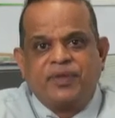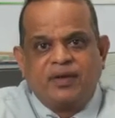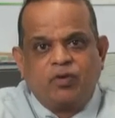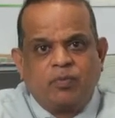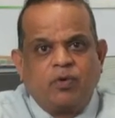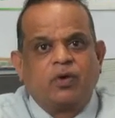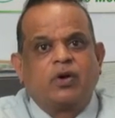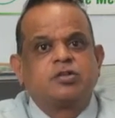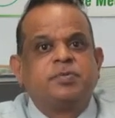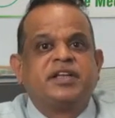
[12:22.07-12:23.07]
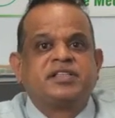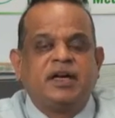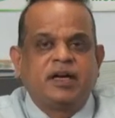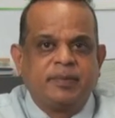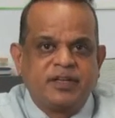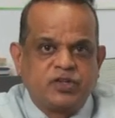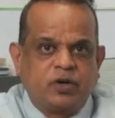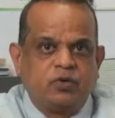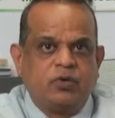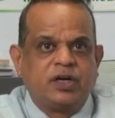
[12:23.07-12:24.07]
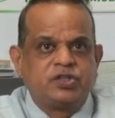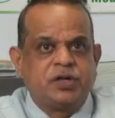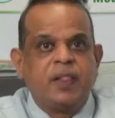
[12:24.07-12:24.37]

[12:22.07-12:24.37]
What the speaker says: group called cosmeticsdatabase.org.